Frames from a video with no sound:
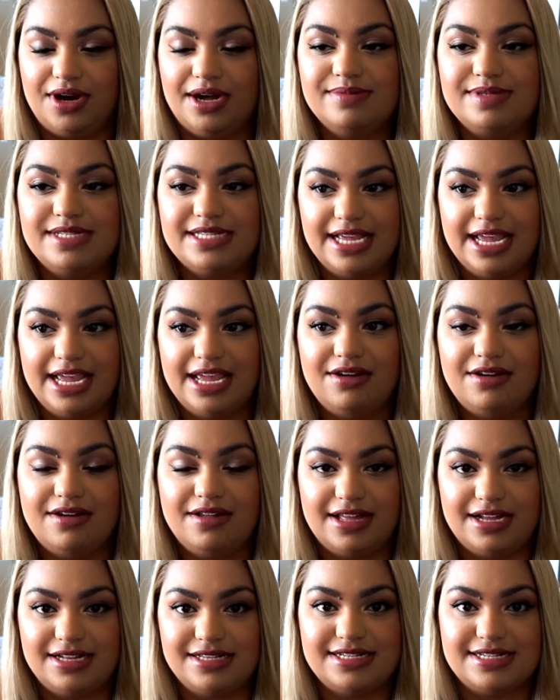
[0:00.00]
saying all
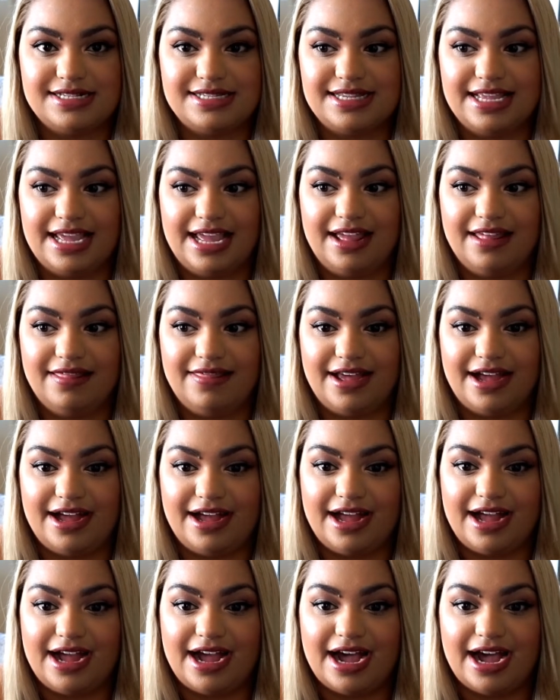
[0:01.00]
that to say
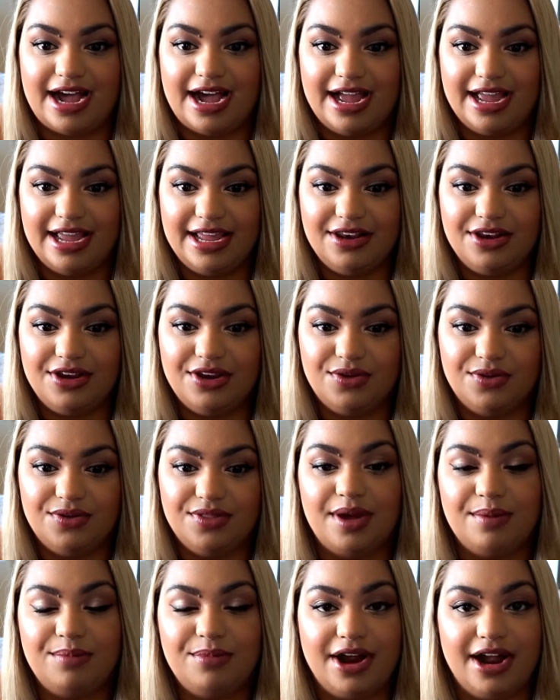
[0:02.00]
that I knew
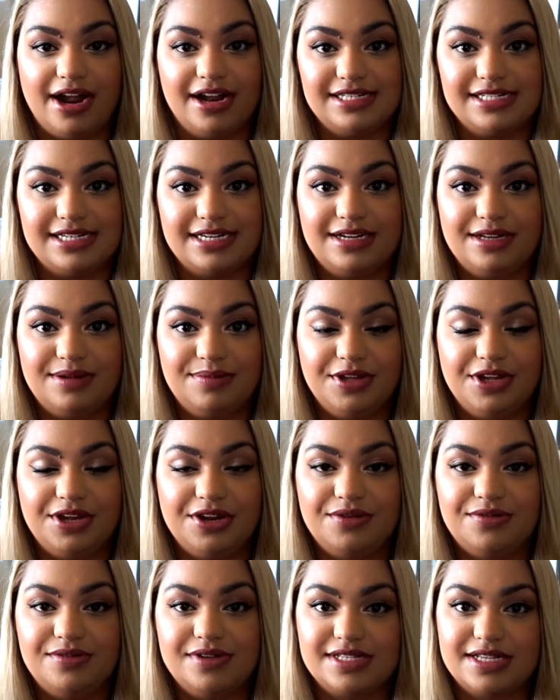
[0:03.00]
that practicum
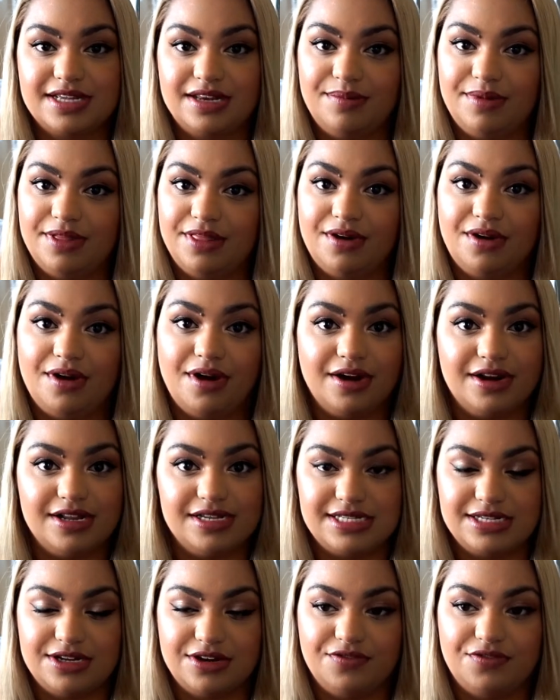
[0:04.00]
year was going to be the
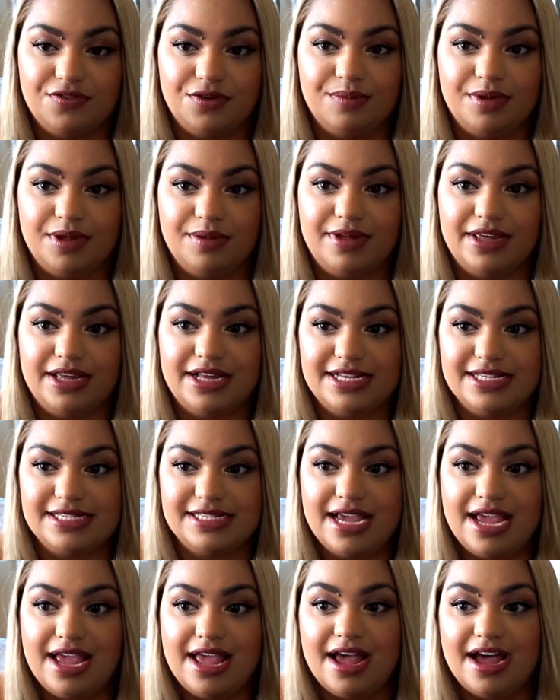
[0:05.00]
hardest year for me
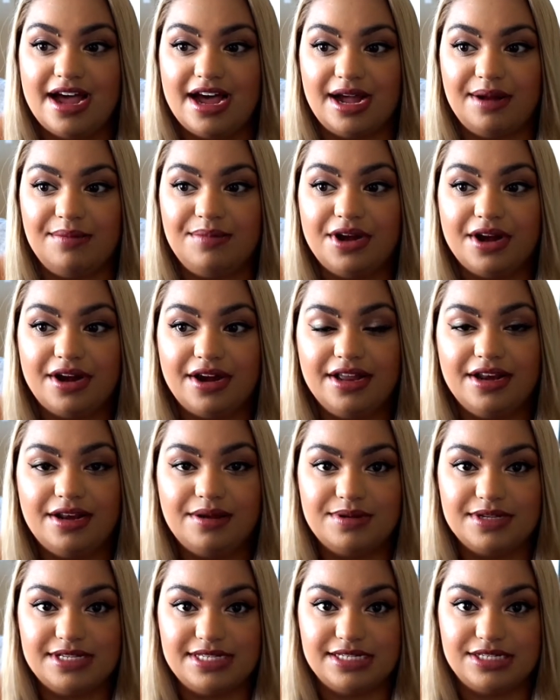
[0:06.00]
because I'm not in a
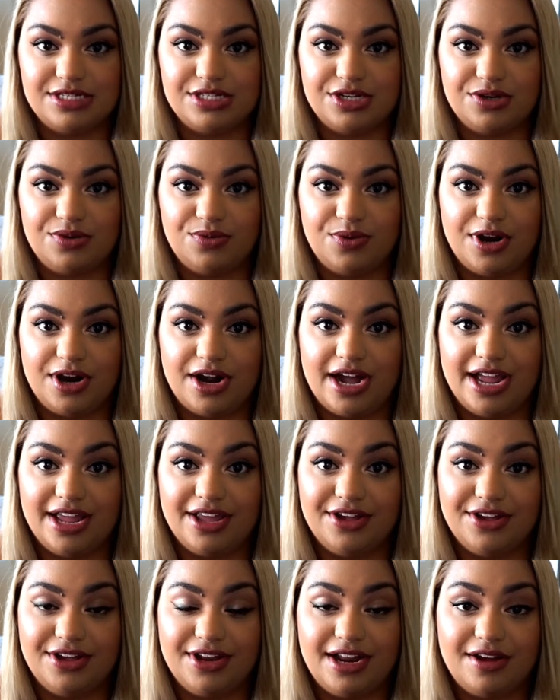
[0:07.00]
position where I
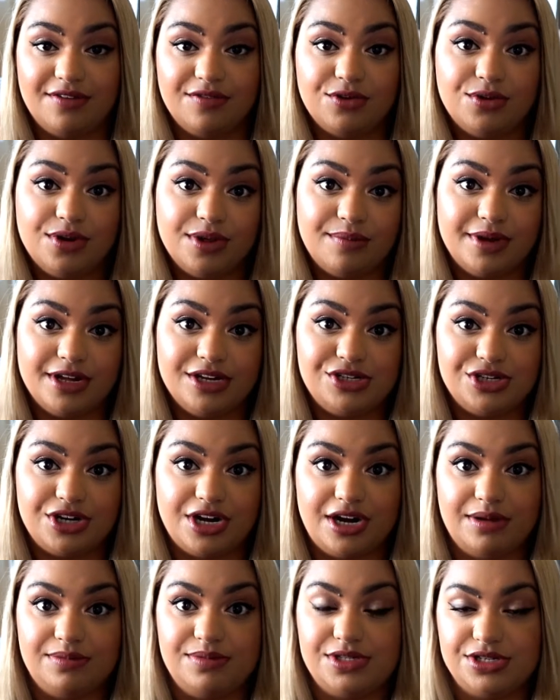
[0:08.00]
could have quit my
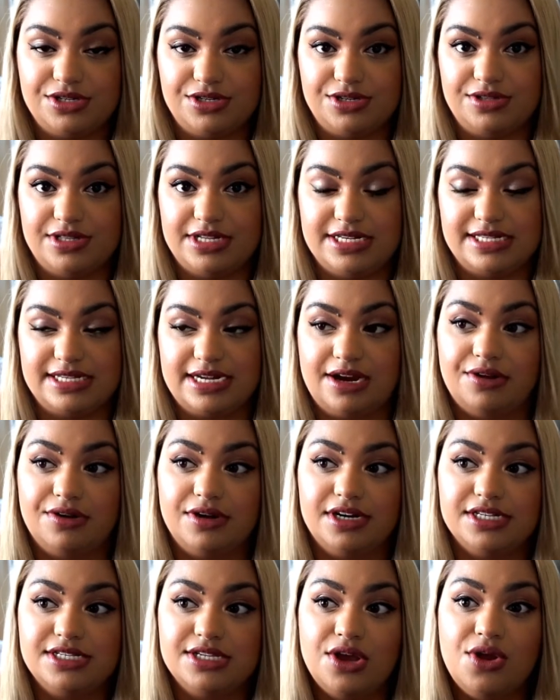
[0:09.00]
job to do these
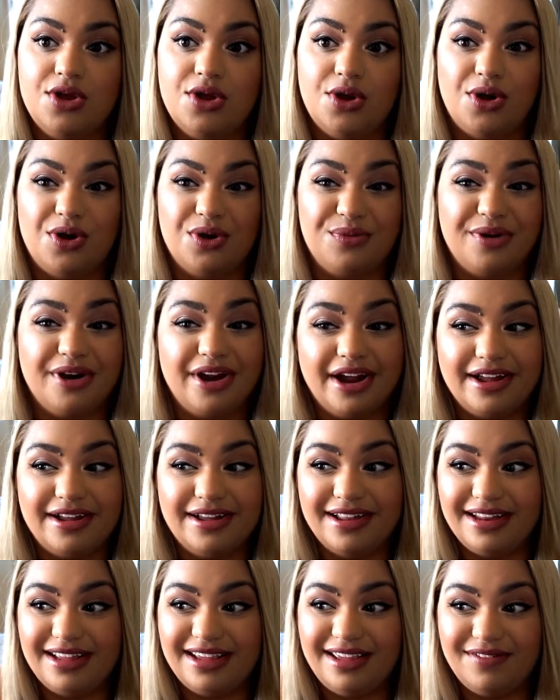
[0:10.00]
hours, or where I
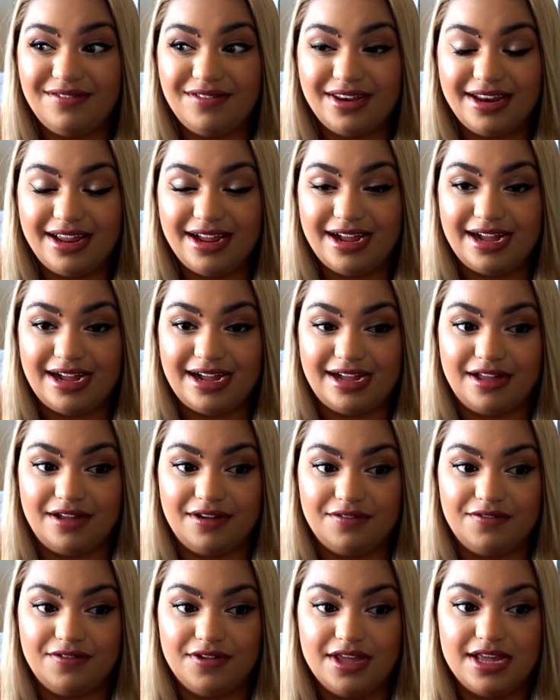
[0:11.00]
could even
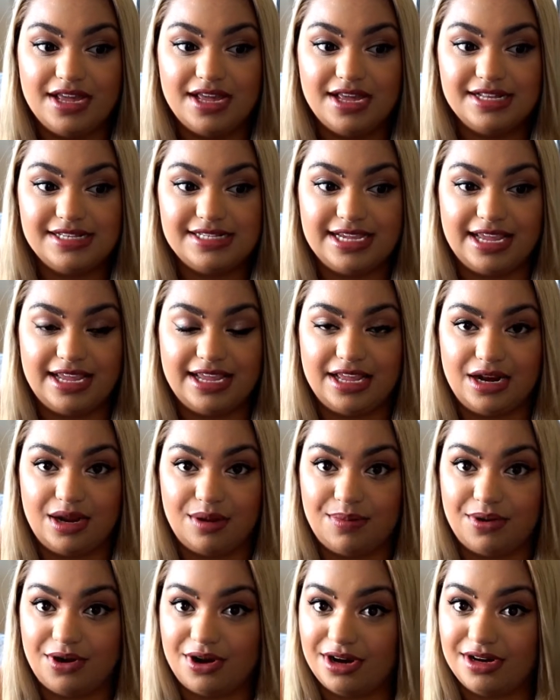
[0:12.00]
have taken a
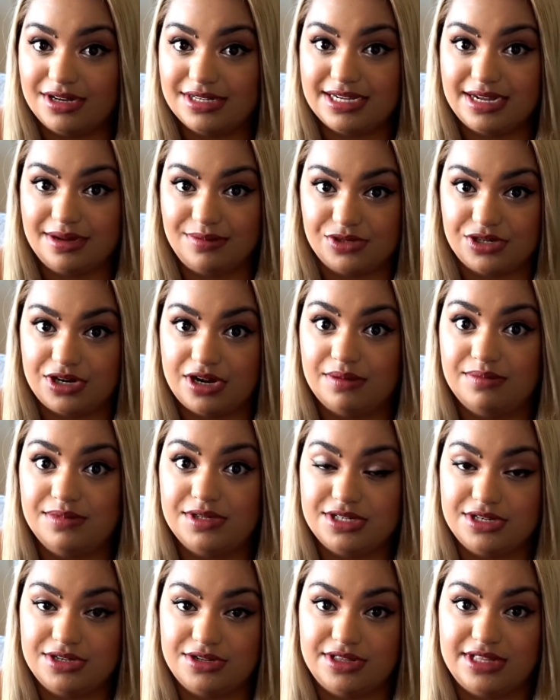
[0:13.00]
part-time job
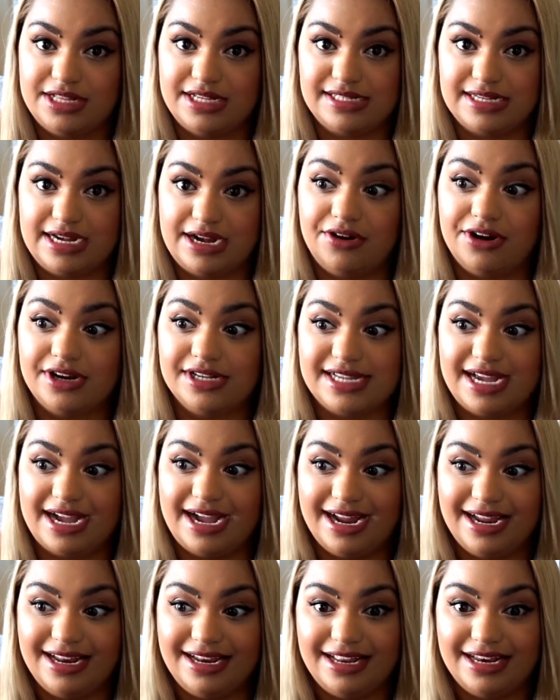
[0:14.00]
to do these hours.
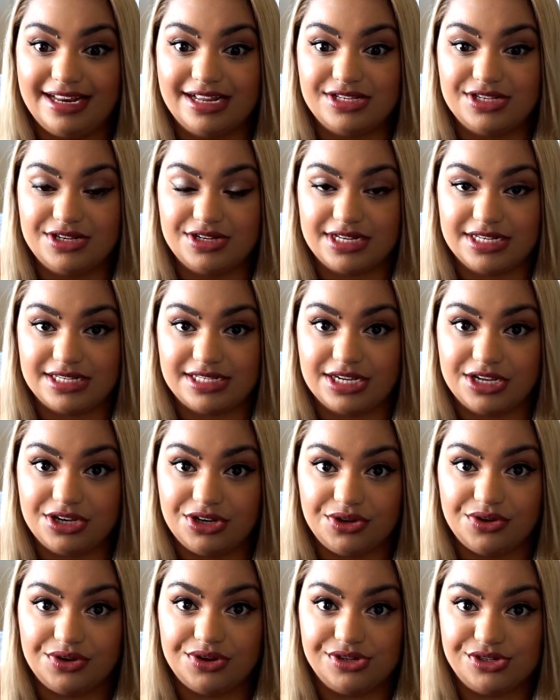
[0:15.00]
I needed to
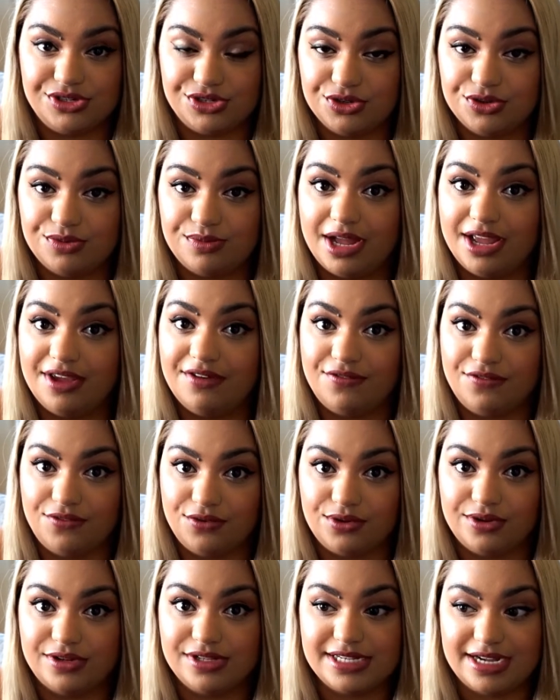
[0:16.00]
continue to do my
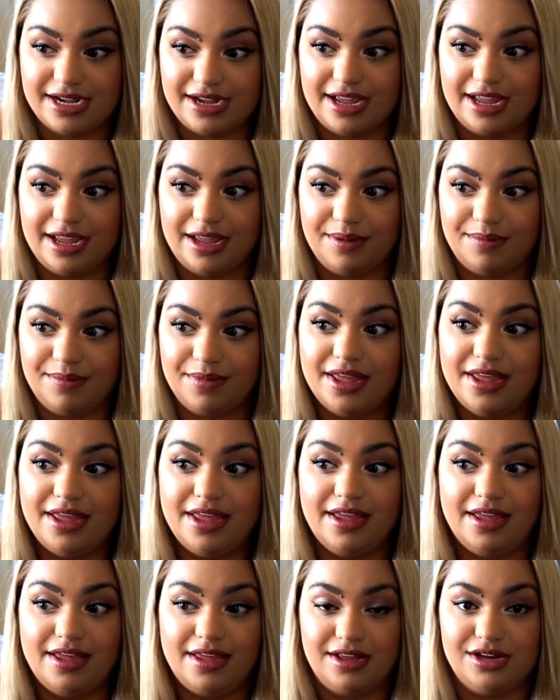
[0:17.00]
full-time
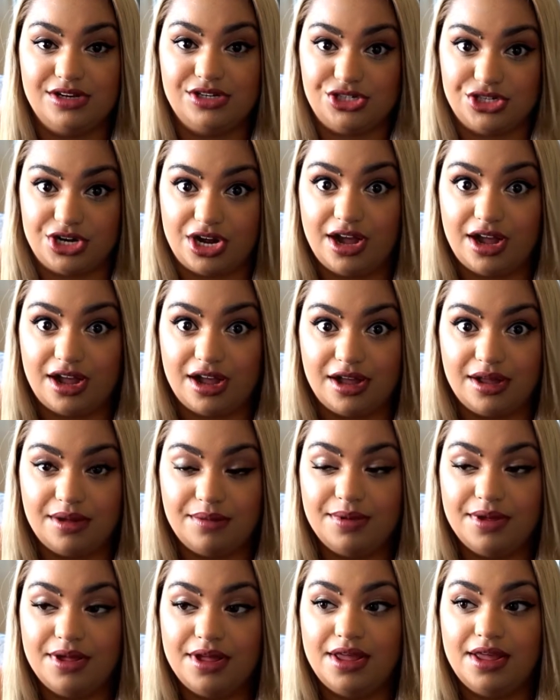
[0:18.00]

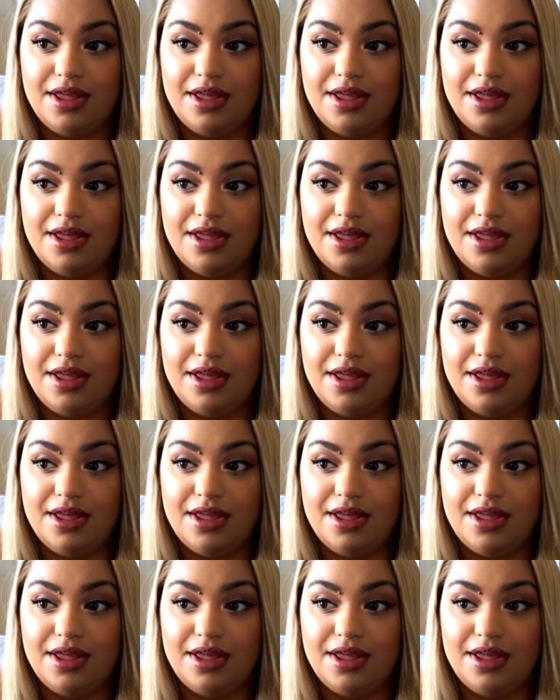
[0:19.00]
job.